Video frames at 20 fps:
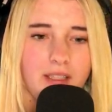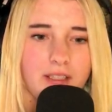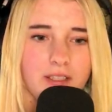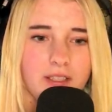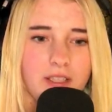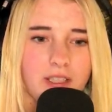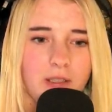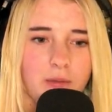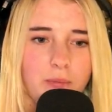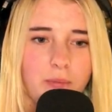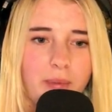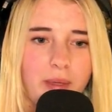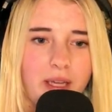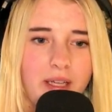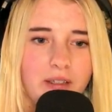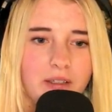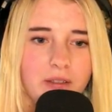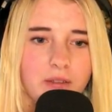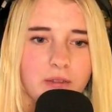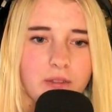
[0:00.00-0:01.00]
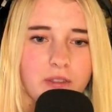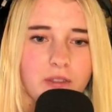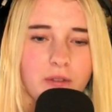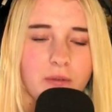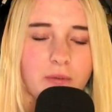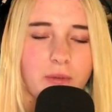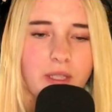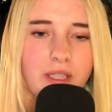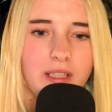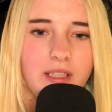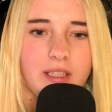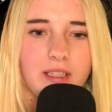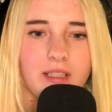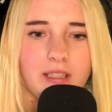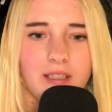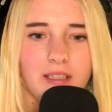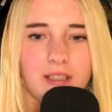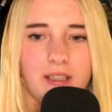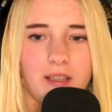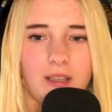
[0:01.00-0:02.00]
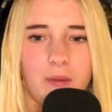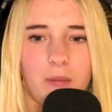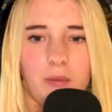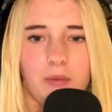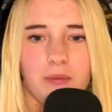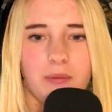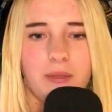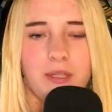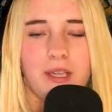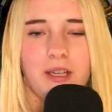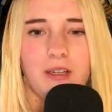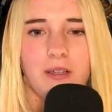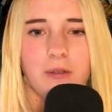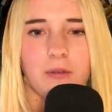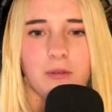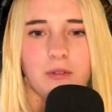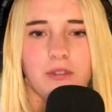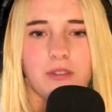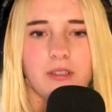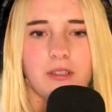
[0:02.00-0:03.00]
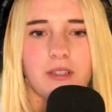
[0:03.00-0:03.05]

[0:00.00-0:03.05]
these little barrels are really like keeping me out.